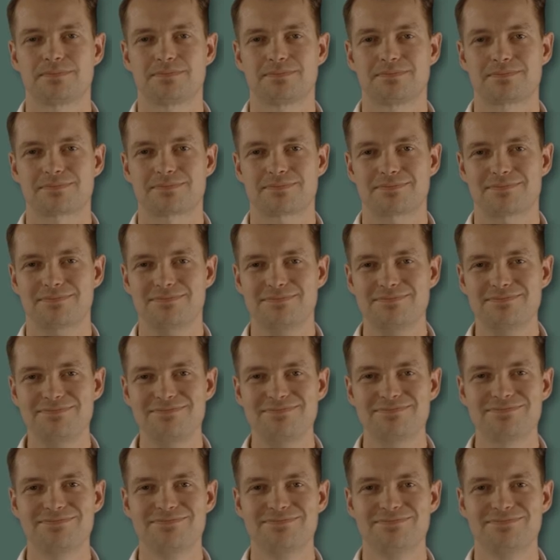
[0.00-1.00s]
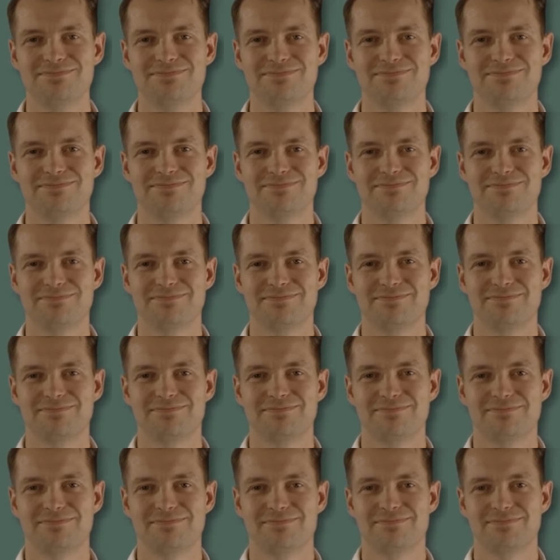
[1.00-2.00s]

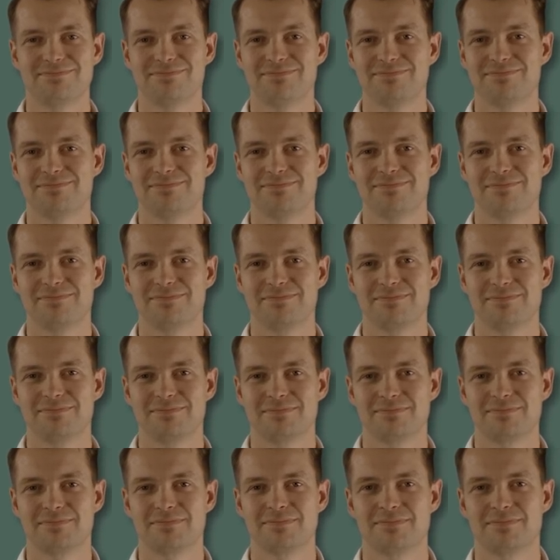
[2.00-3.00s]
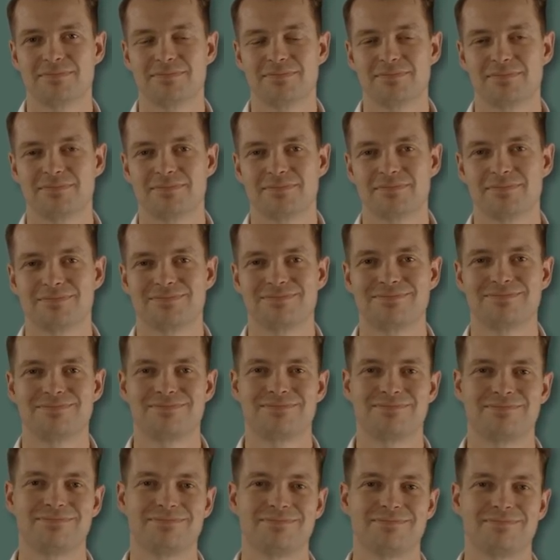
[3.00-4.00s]

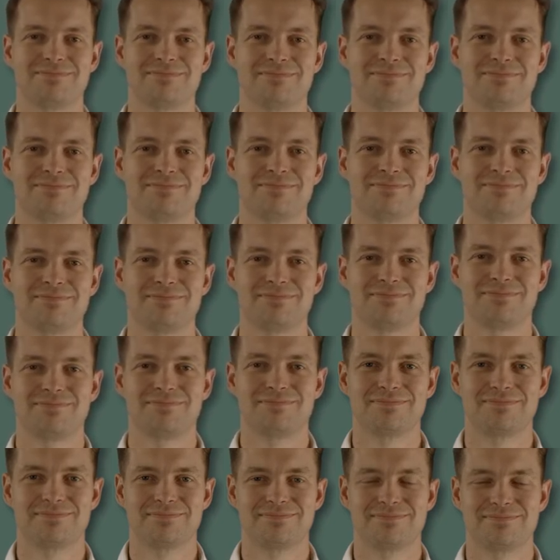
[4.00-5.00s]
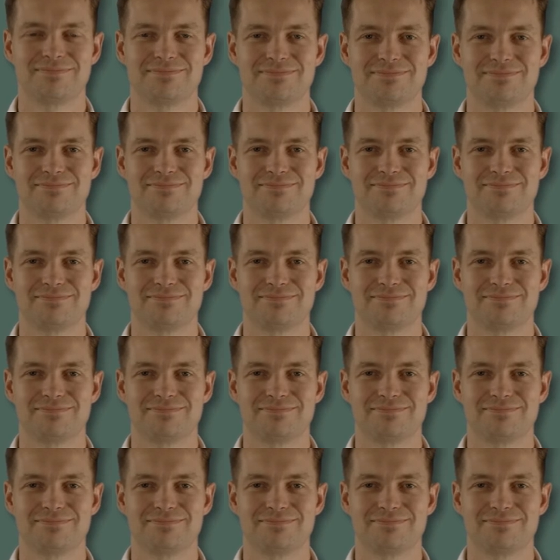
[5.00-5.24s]
This person isn't speaking.